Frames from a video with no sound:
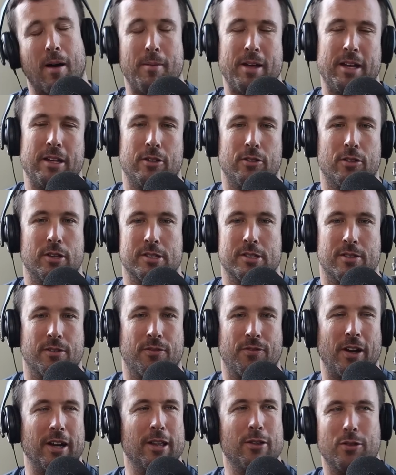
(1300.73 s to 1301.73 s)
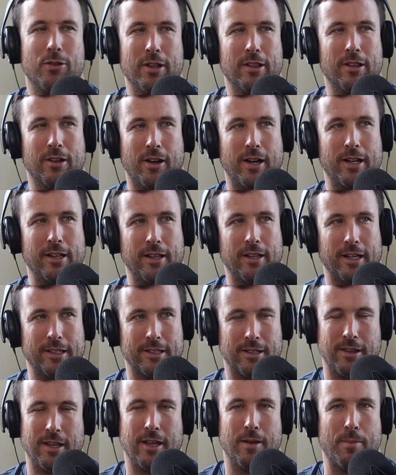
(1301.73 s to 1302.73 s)
I mean, this is the funny thing that I like
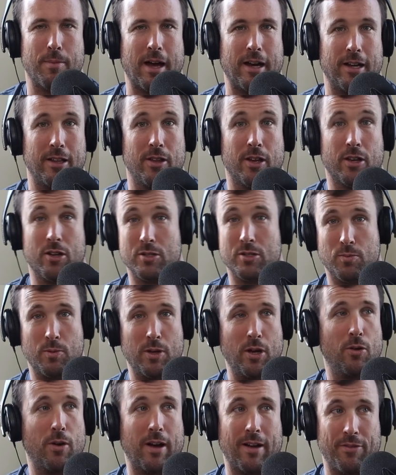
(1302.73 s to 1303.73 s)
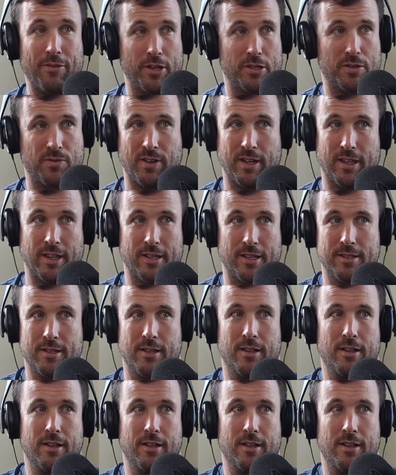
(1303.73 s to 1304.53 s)
to think about in that, because we all have those feelings.